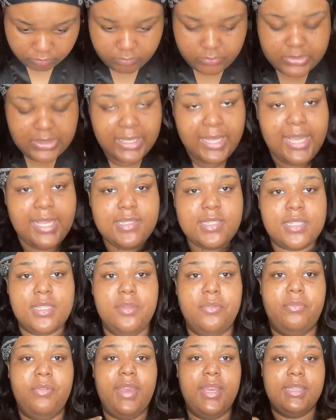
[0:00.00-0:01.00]
hates the
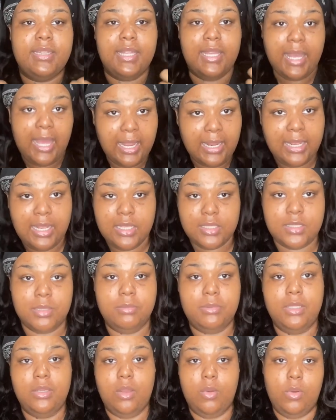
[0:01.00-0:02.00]
fact that I got
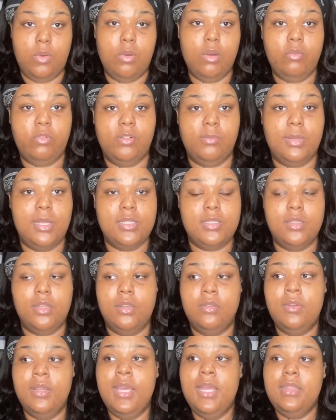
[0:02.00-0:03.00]
something going on for
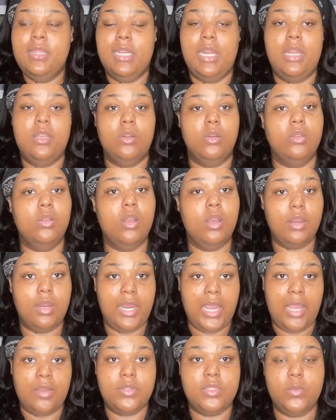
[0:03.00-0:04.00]
myself, that I no longer
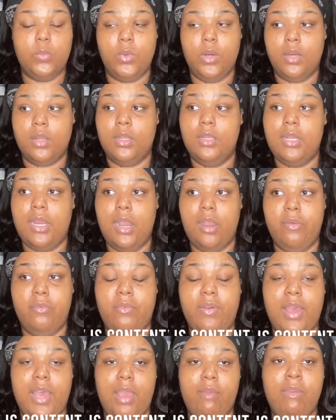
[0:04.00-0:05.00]
have to work a 9 to
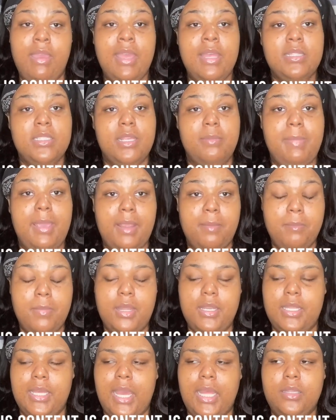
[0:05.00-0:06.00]
5 to make
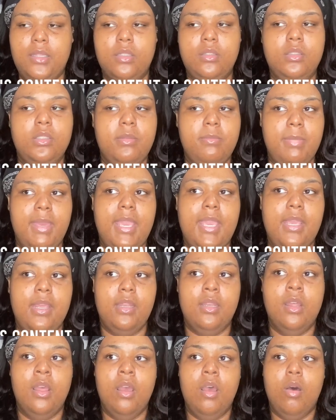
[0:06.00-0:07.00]
money. I literally
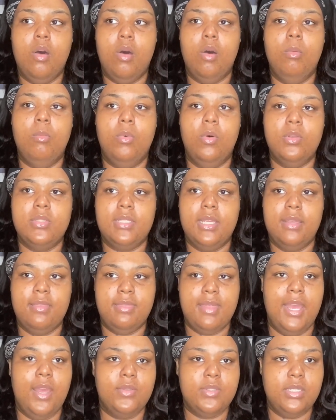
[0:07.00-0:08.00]
made almost
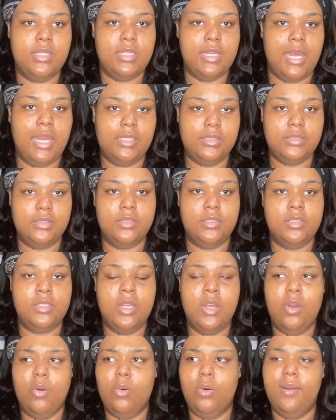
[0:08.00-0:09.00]
$1,000
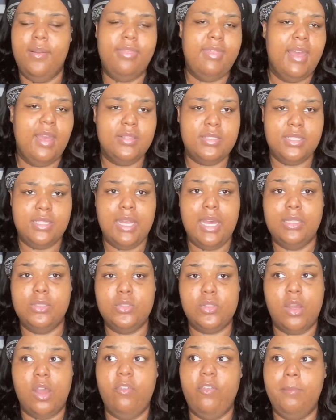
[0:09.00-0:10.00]
or
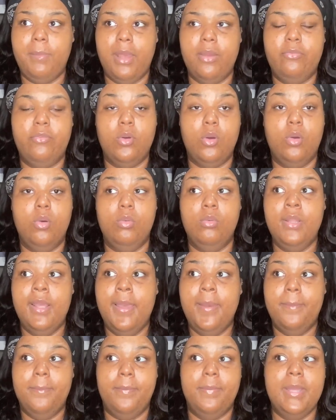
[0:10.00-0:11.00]
$1,000 off of my phone
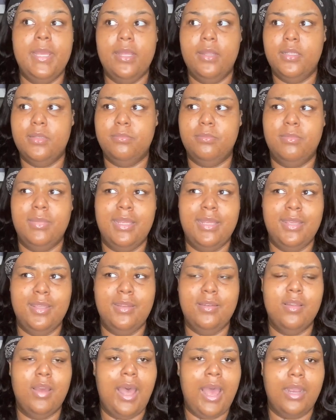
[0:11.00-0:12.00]

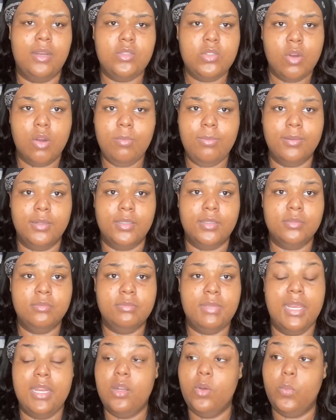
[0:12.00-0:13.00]
in October,
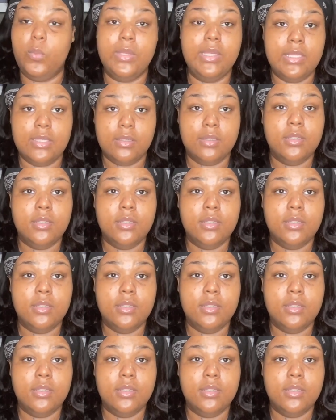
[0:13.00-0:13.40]
in a week.